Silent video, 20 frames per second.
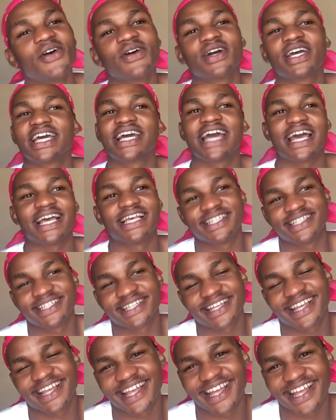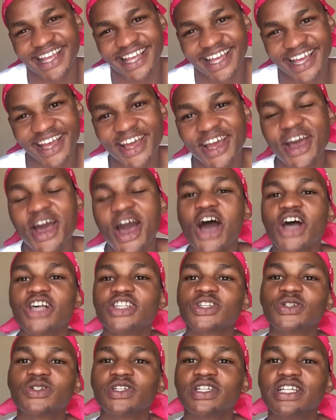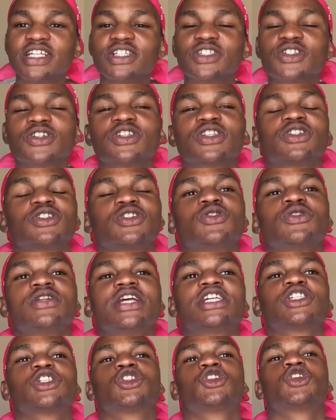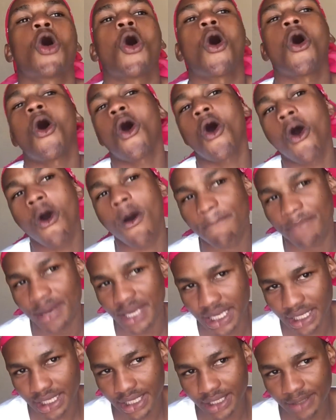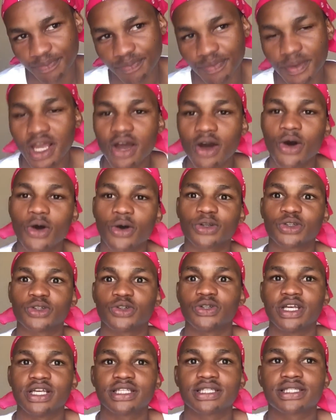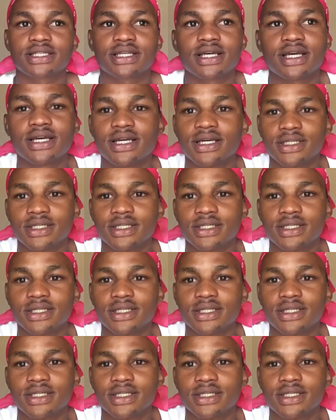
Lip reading: Okay, guys. So today's topic, or today's